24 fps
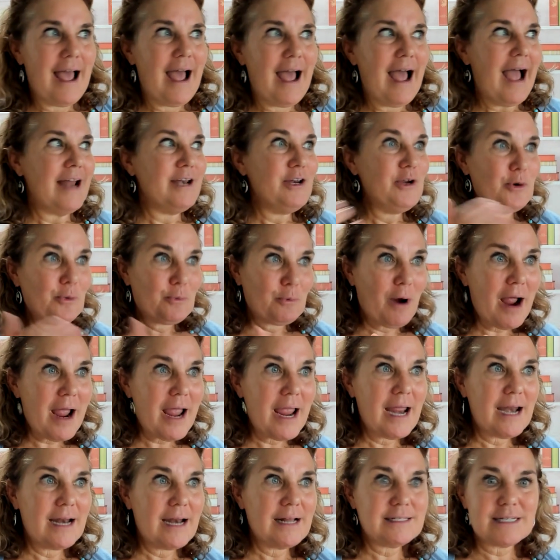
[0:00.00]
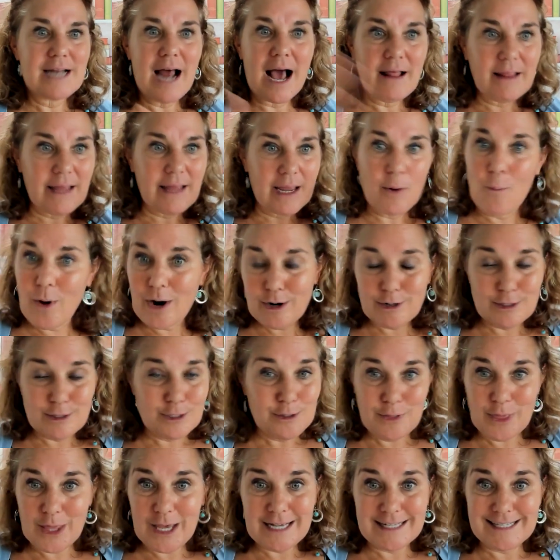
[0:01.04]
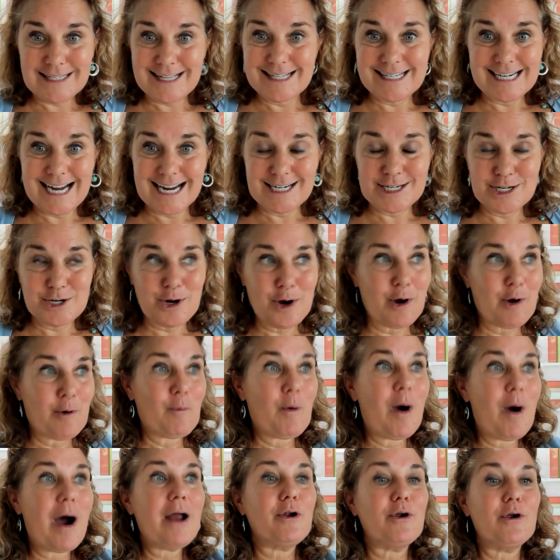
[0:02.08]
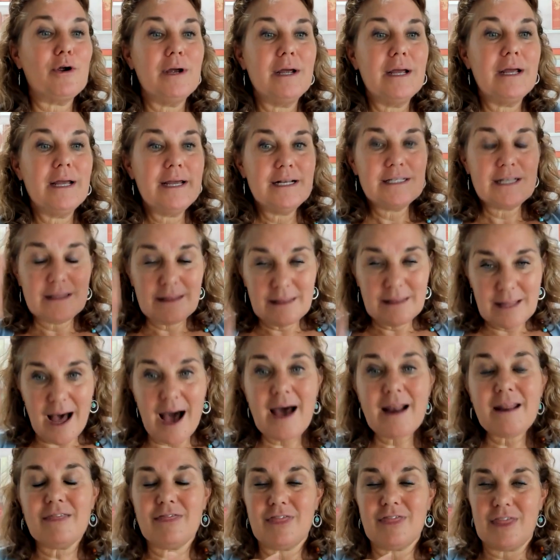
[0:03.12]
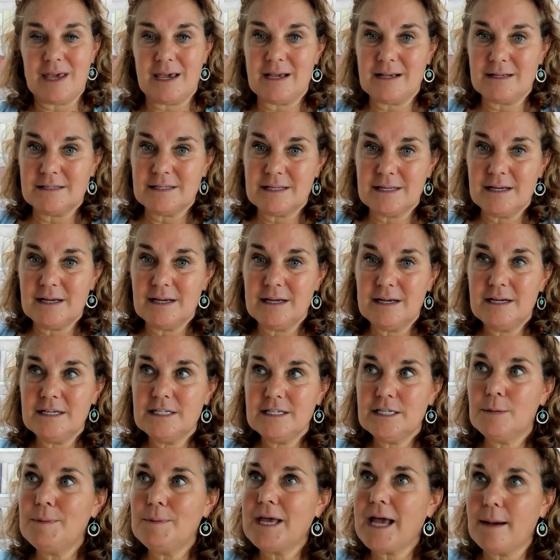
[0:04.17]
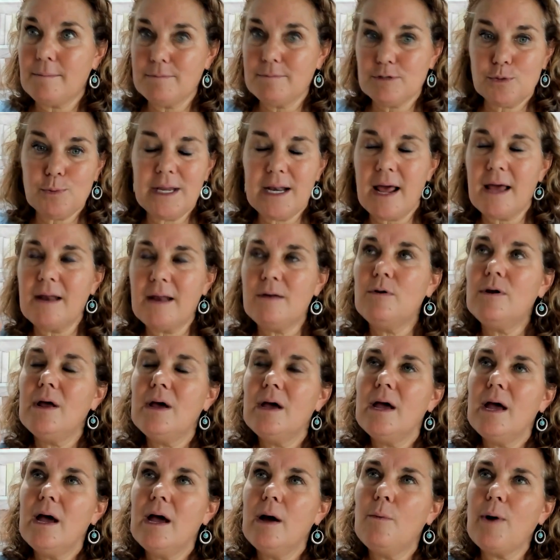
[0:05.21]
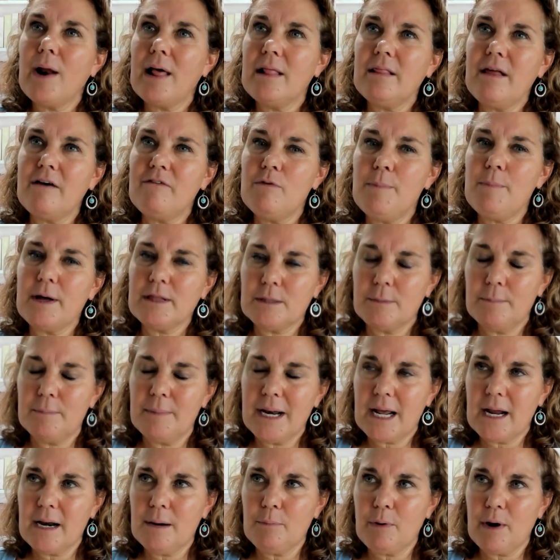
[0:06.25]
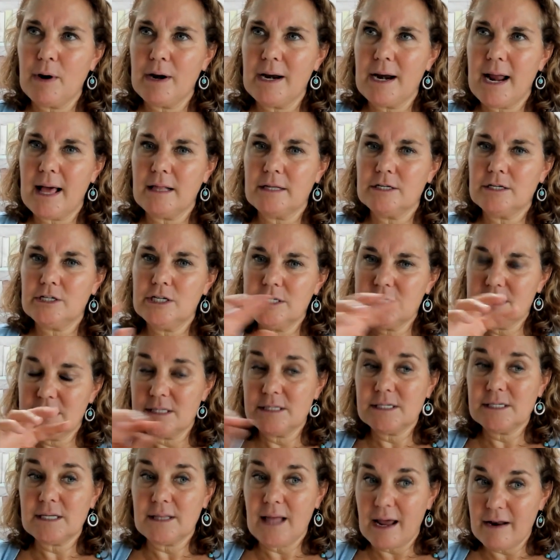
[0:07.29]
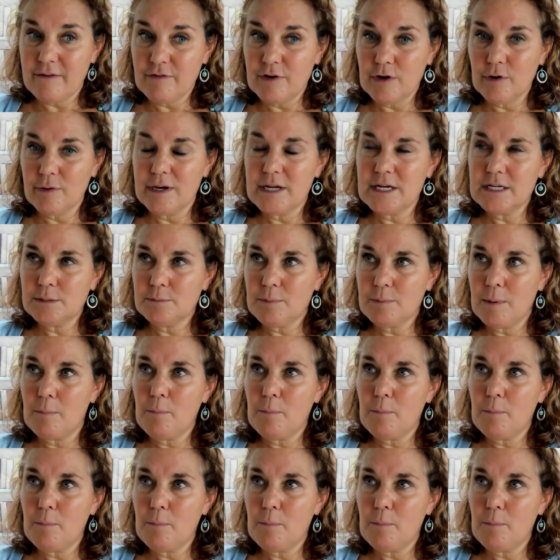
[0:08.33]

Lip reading: And you're right. It's not like 1 or 2 things. It's not sugar and water. It's a lot of things to become sweet. And what I love about the banana bread analogy is it's a lot of ingredients, but